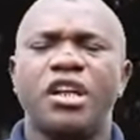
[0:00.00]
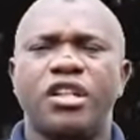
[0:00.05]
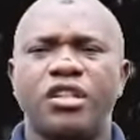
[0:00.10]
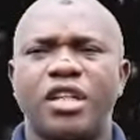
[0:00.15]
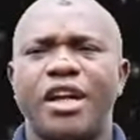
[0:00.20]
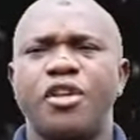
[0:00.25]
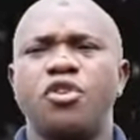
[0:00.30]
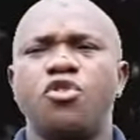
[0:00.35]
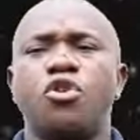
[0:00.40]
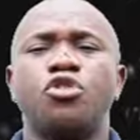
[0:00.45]

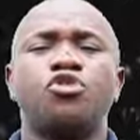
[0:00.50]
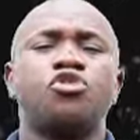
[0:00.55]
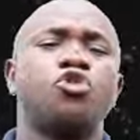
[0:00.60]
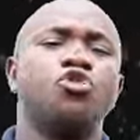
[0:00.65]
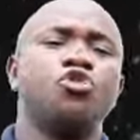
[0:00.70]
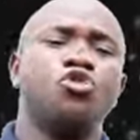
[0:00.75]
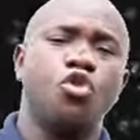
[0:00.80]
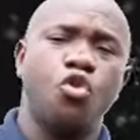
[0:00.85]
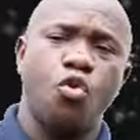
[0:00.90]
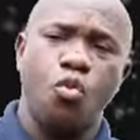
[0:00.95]
that you also
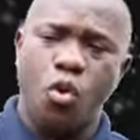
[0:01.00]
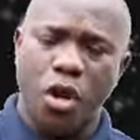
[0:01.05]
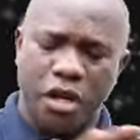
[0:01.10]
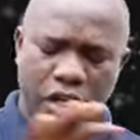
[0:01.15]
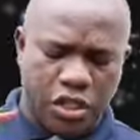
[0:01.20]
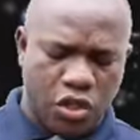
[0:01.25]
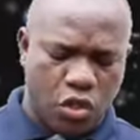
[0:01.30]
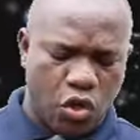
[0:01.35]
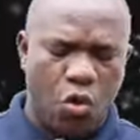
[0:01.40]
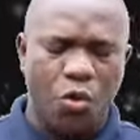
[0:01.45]
know what
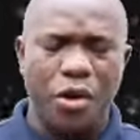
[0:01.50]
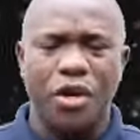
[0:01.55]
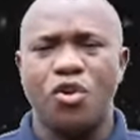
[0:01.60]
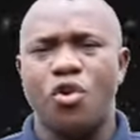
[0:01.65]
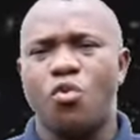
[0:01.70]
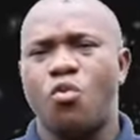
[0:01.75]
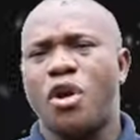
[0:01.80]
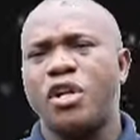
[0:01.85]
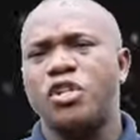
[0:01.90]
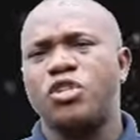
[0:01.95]
is going
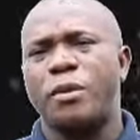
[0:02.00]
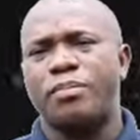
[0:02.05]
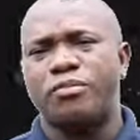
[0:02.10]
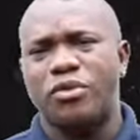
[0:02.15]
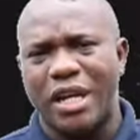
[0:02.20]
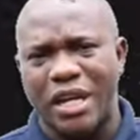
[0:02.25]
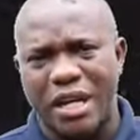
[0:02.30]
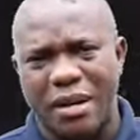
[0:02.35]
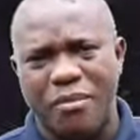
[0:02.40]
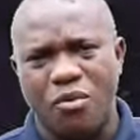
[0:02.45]
on, what is
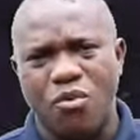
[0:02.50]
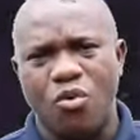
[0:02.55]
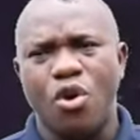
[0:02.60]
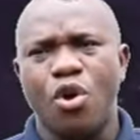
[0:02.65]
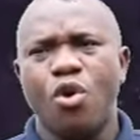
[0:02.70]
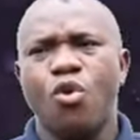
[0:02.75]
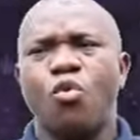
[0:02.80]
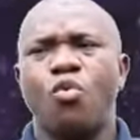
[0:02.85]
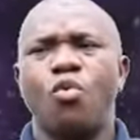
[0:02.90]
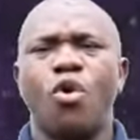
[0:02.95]
obtainable,
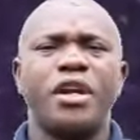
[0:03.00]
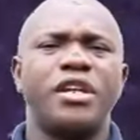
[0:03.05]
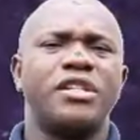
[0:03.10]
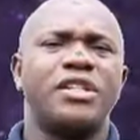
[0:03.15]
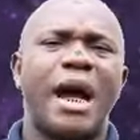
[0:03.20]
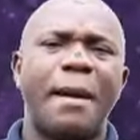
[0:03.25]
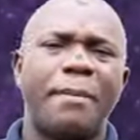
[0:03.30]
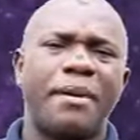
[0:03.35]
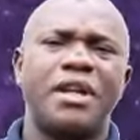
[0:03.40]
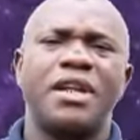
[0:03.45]
what is
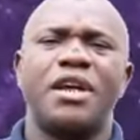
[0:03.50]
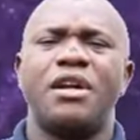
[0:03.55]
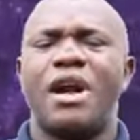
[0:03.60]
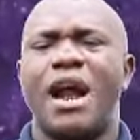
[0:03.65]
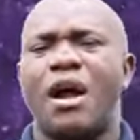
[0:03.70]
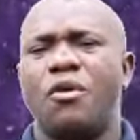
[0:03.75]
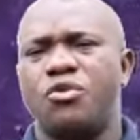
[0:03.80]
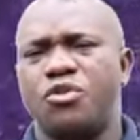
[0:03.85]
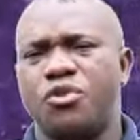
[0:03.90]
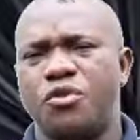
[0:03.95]
happening
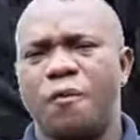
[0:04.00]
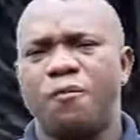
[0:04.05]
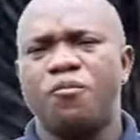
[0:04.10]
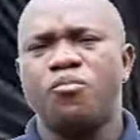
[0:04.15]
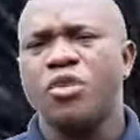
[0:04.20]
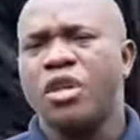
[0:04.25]
around you.